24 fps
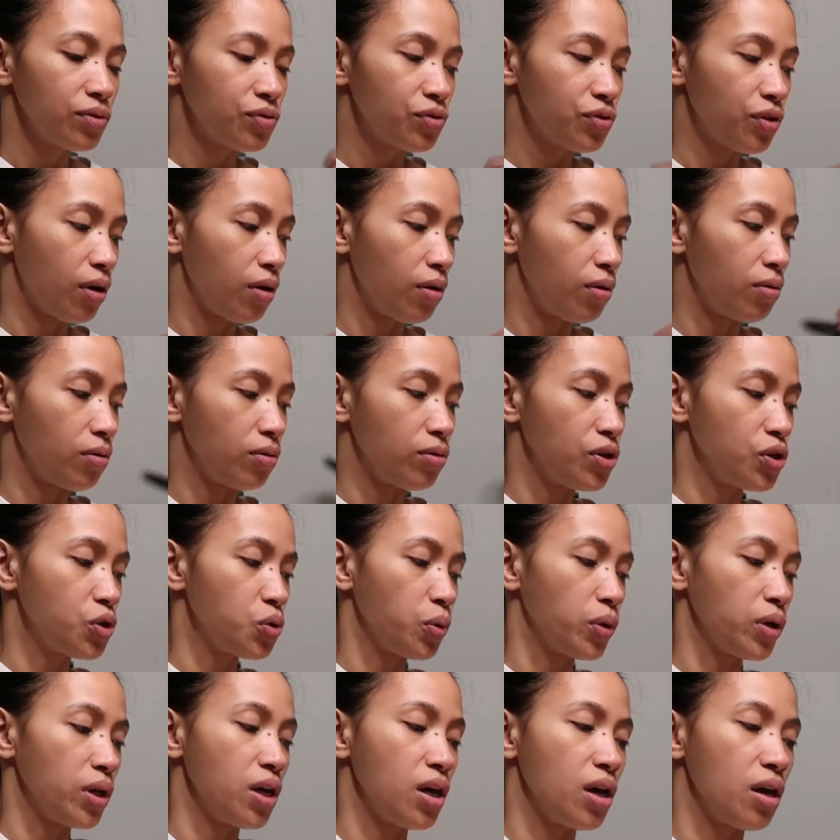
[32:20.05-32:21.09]
So this
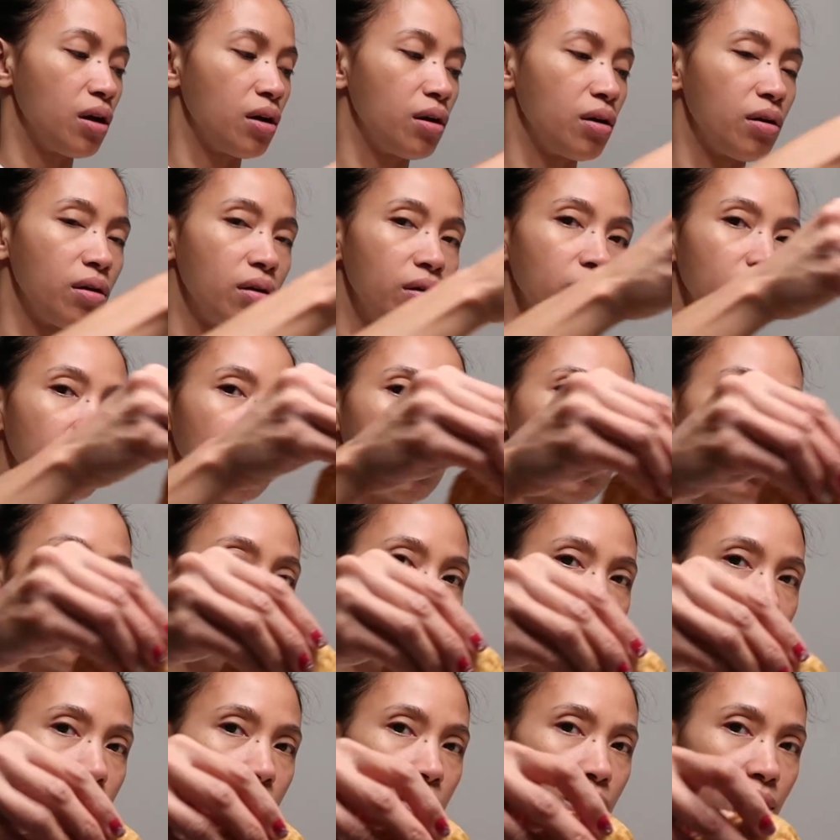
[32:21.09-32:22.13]
one here
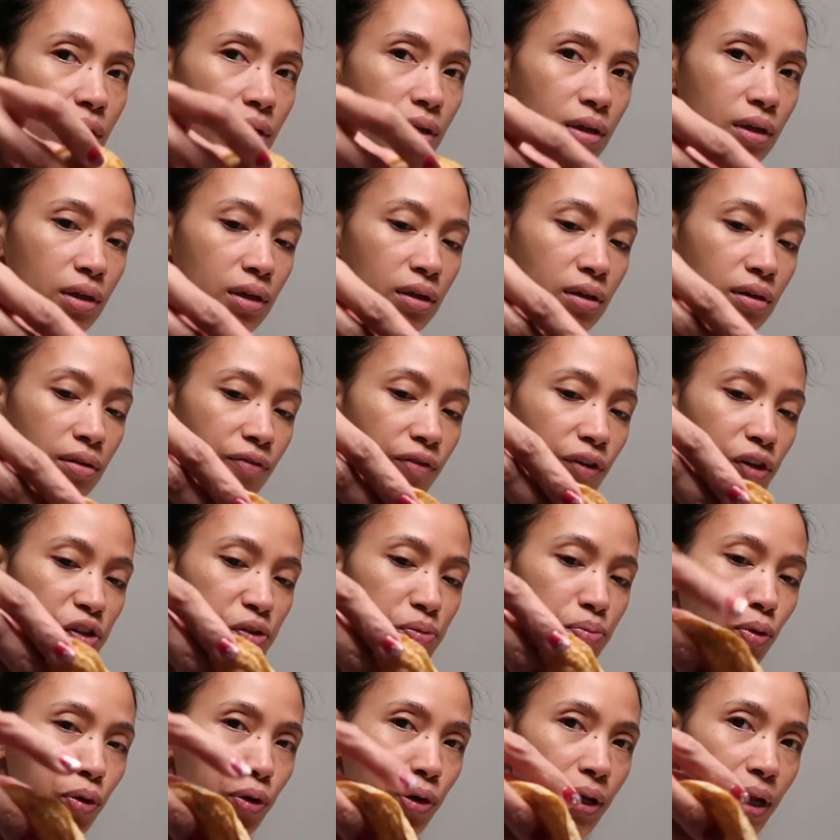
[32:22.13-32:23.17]
feels
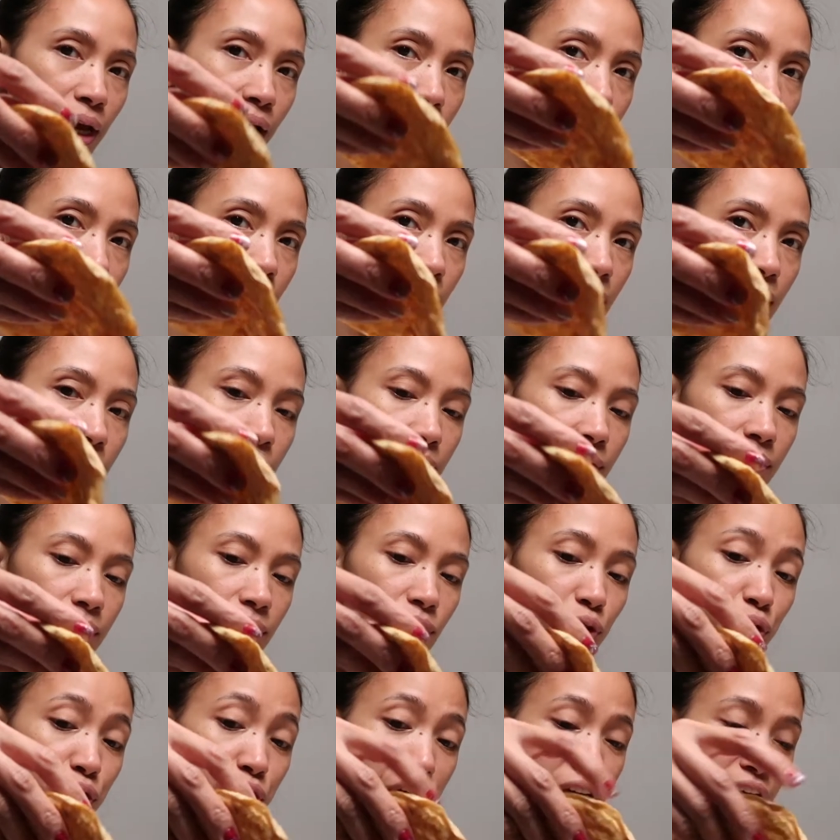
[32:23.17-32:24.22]
more like a
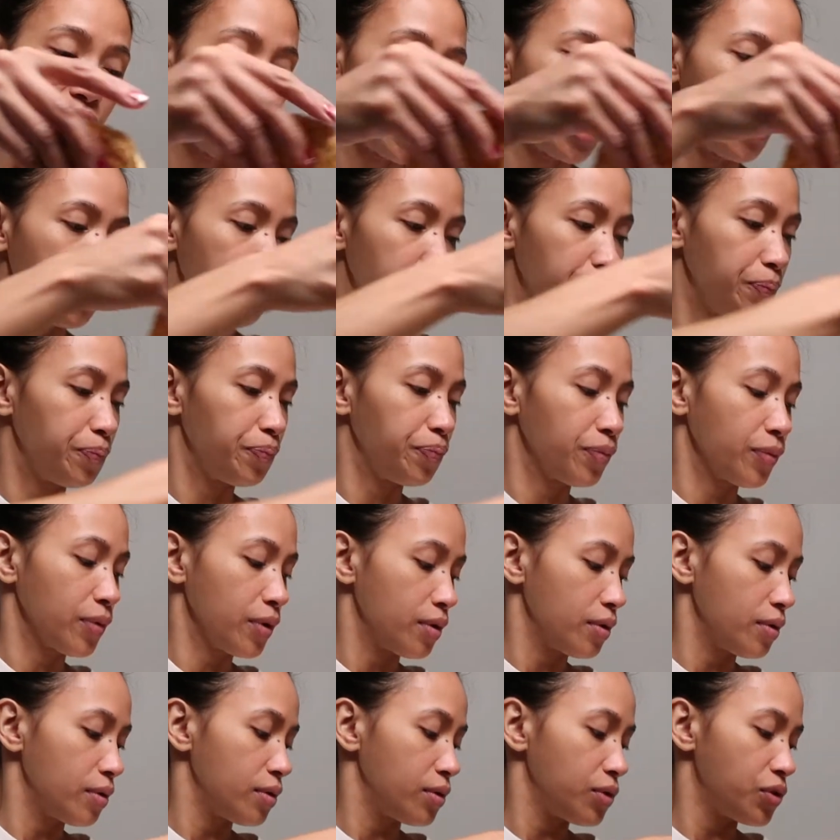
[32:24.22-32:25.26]
tortilla.
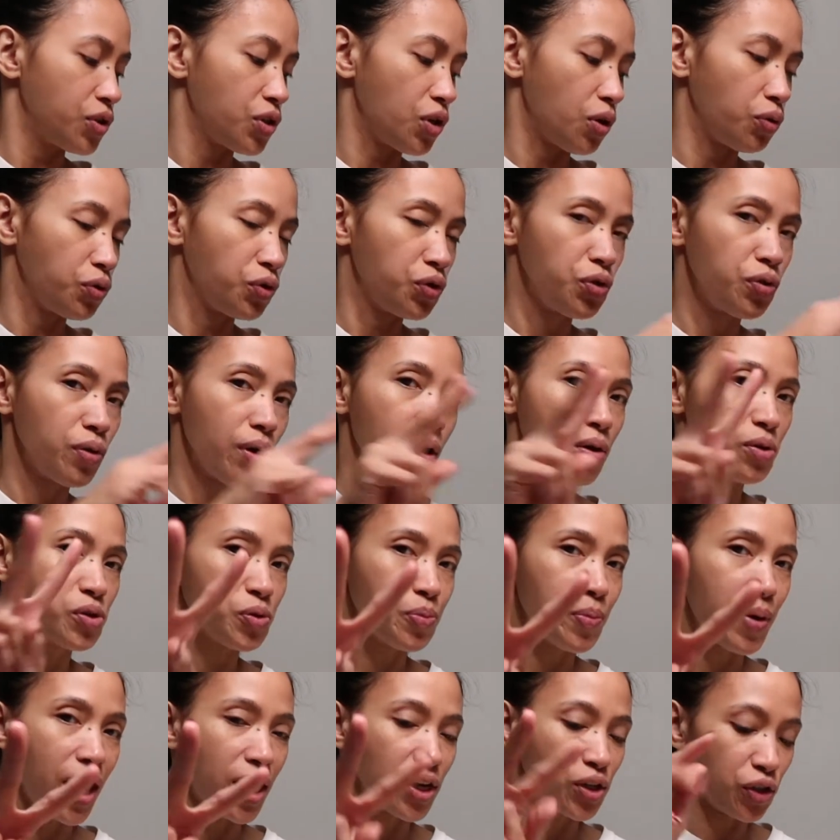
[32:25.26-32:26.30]
So 2 ounce
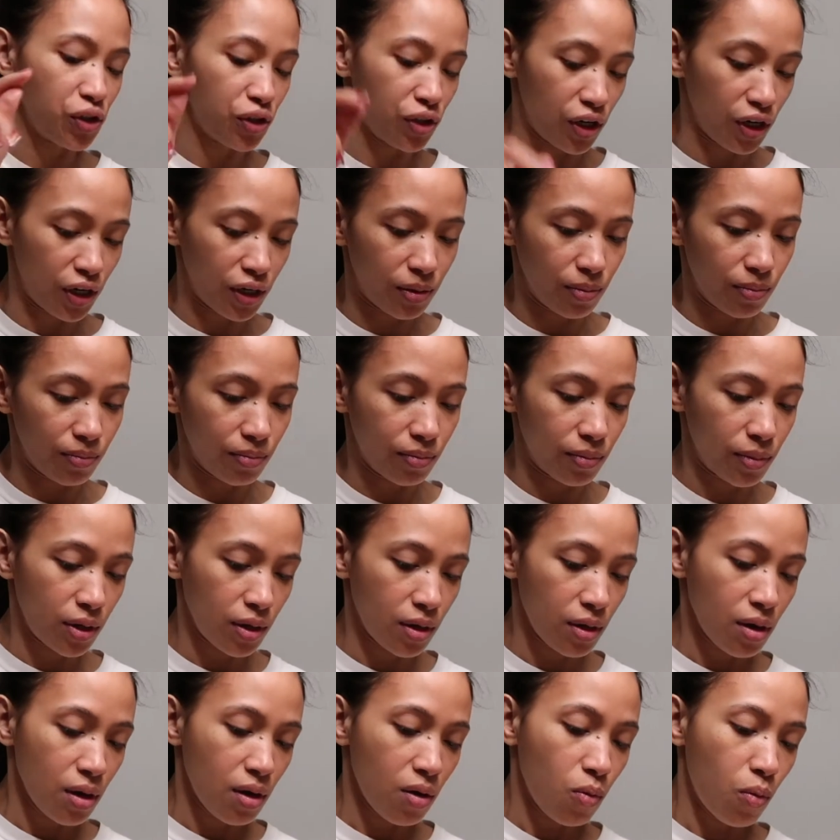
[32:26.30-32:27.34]
batch is good.
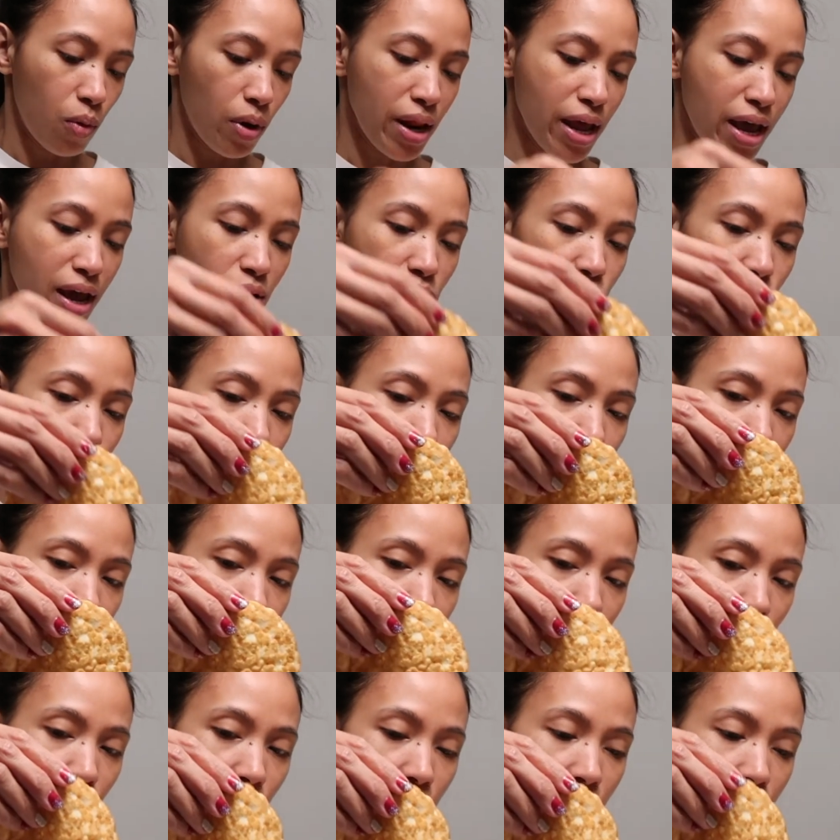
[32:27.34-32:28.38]
1 ounce is still
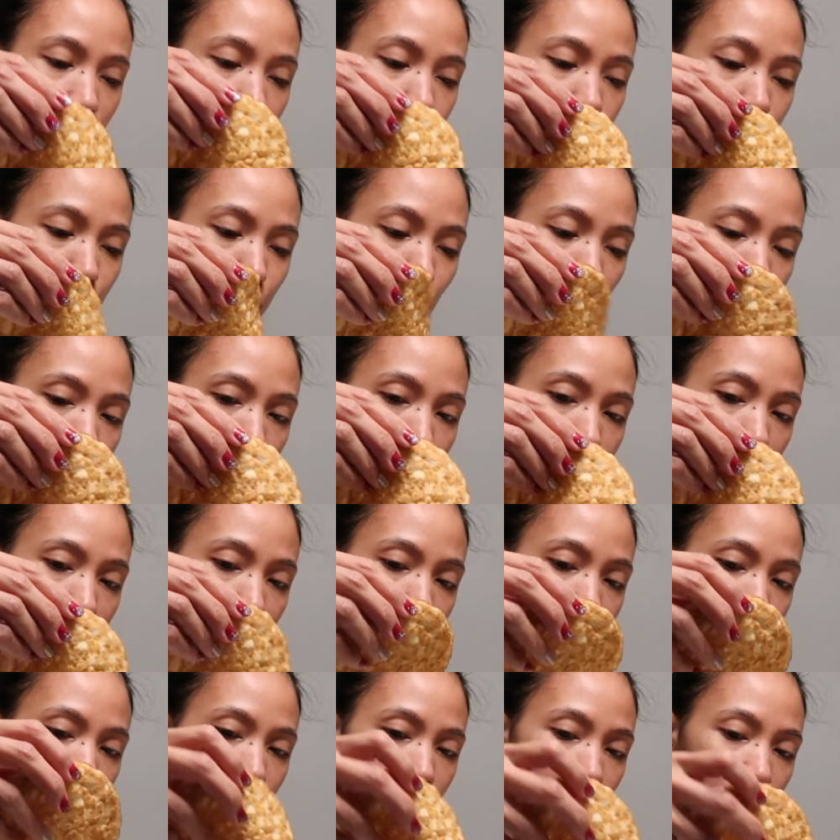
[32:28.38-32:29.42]
good.
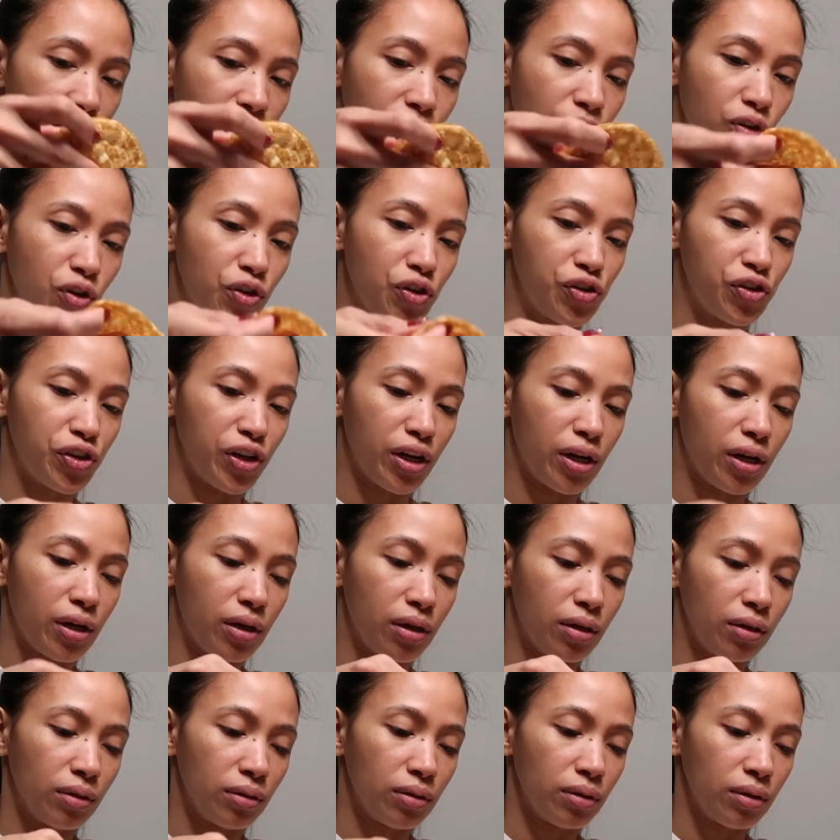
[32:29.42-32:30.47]
Probably if you're just
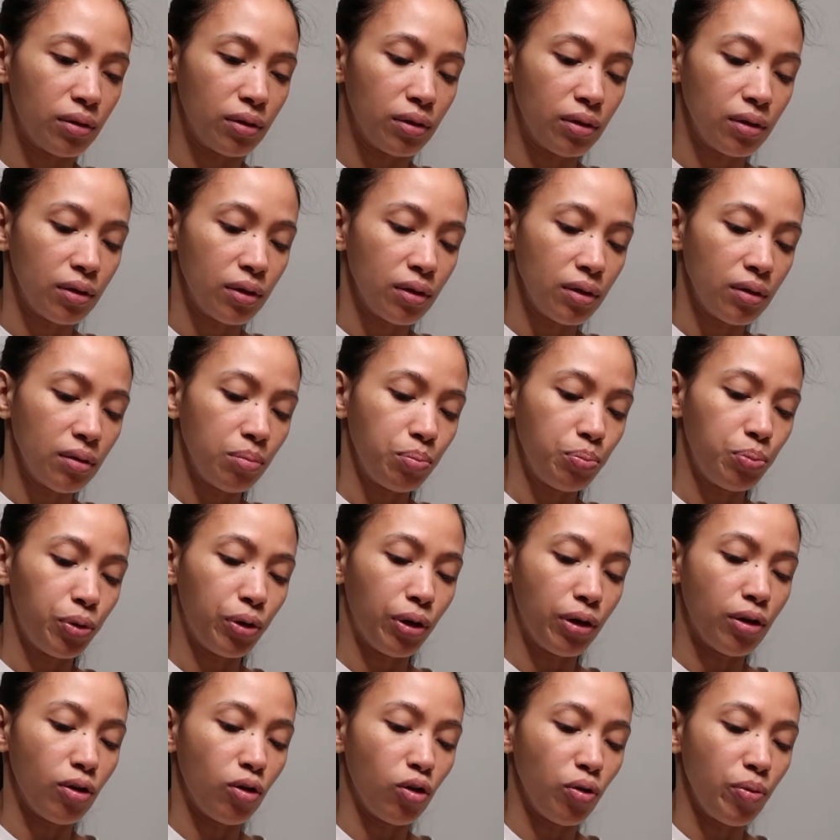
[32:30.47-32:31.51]
gonna put
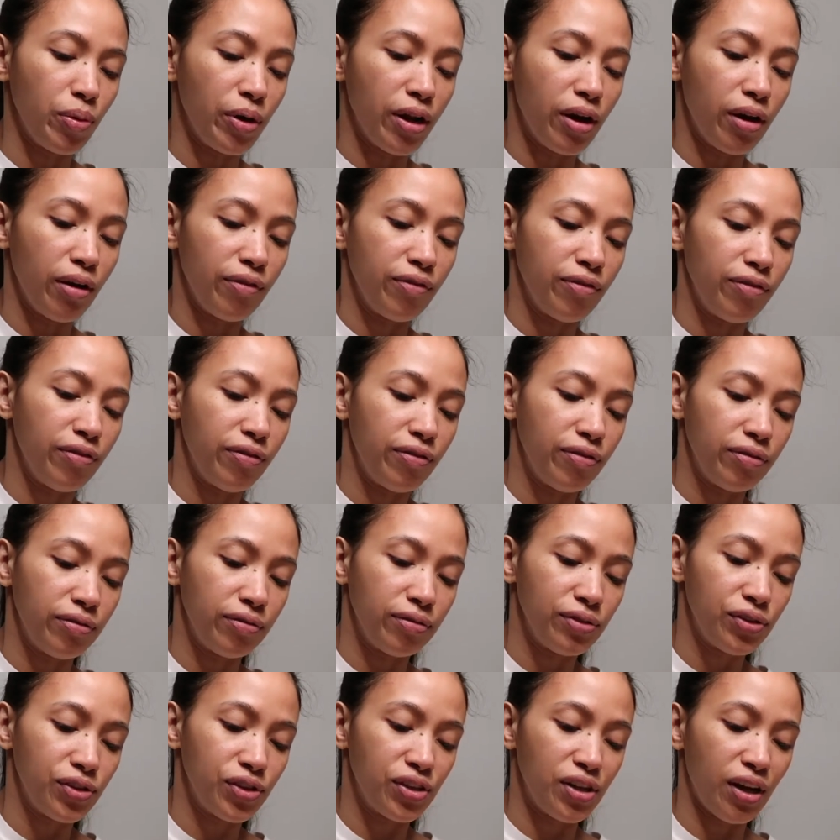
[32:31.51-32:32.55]
a little bit of
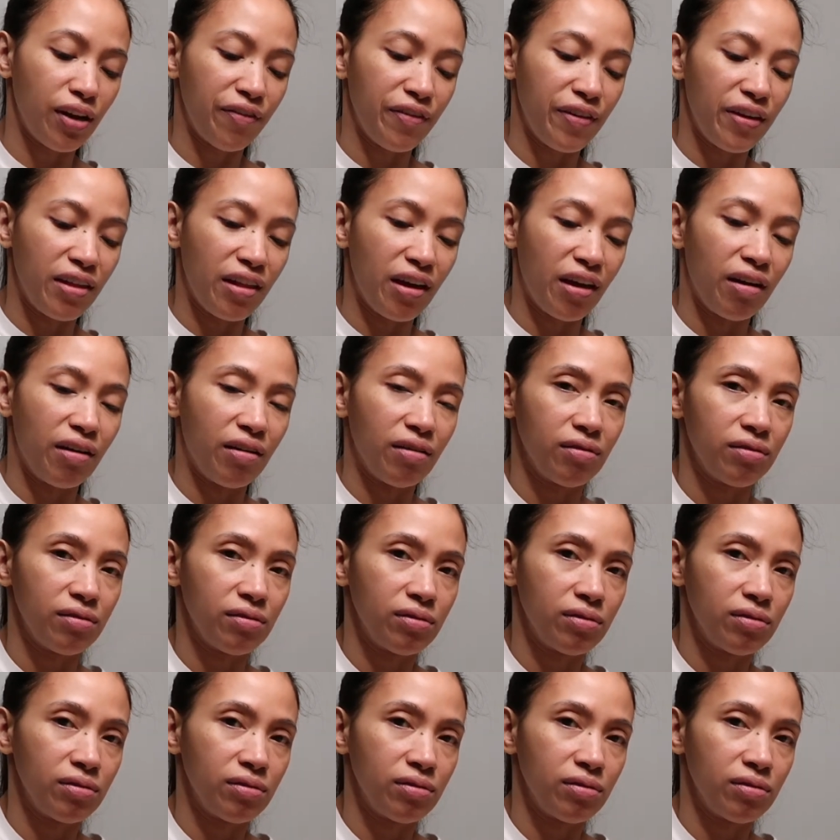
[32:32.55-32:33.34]
stuff in there.